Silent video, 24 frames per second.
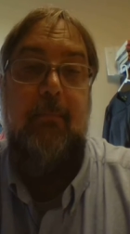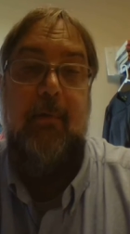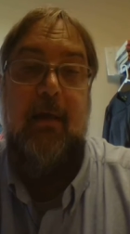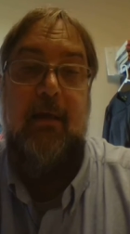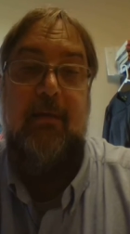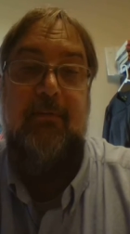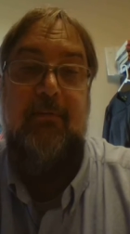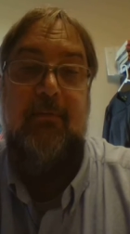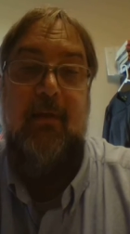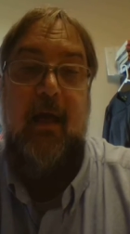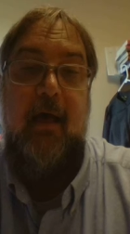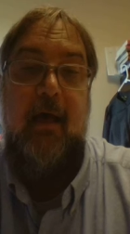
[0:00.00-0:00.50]
my
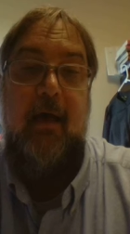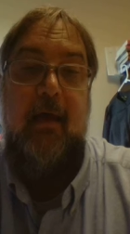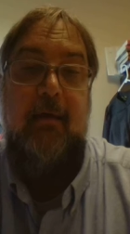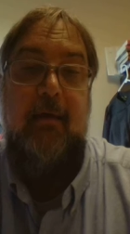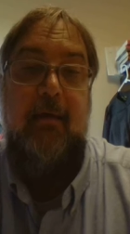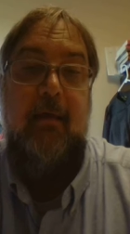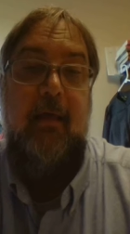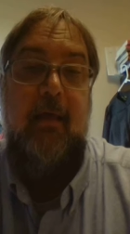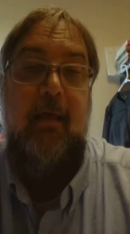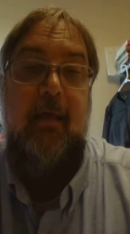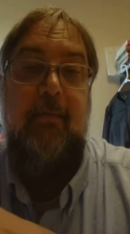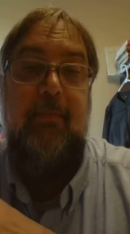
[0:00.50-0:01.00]

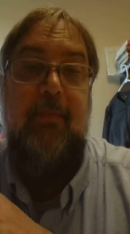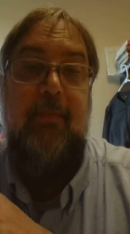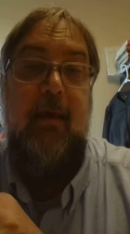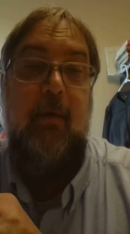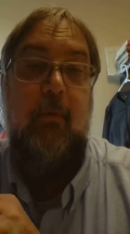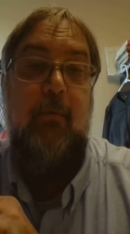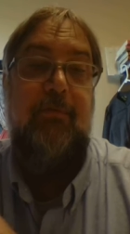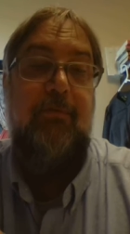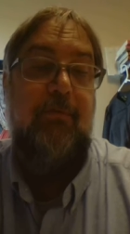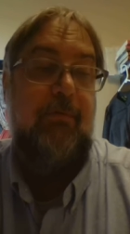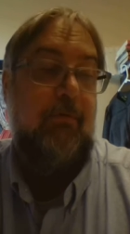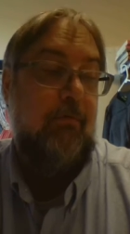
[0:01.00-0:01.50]
side. That
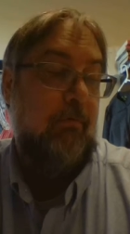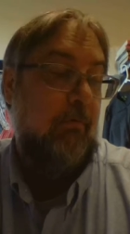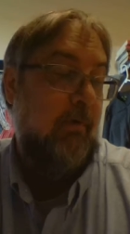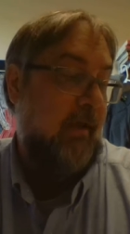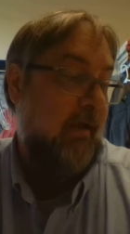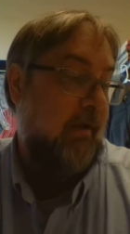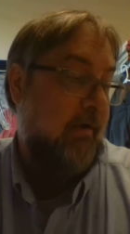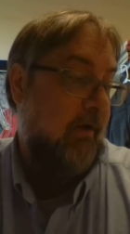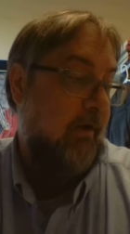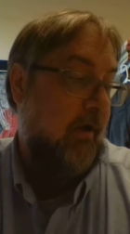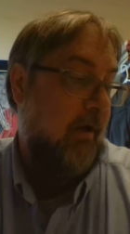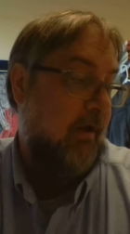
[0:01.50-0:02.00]
was
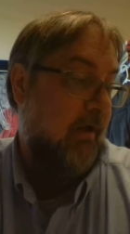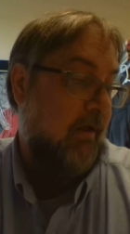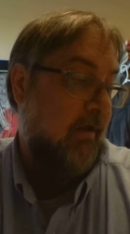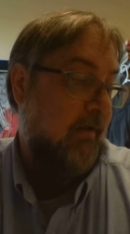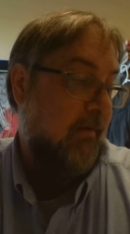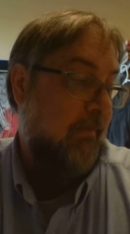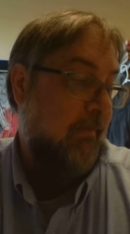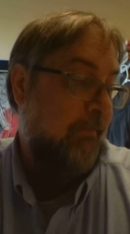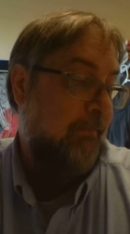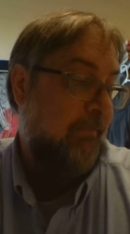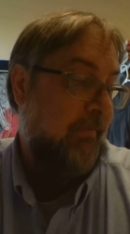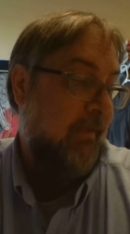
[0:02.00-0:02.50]
3 in all.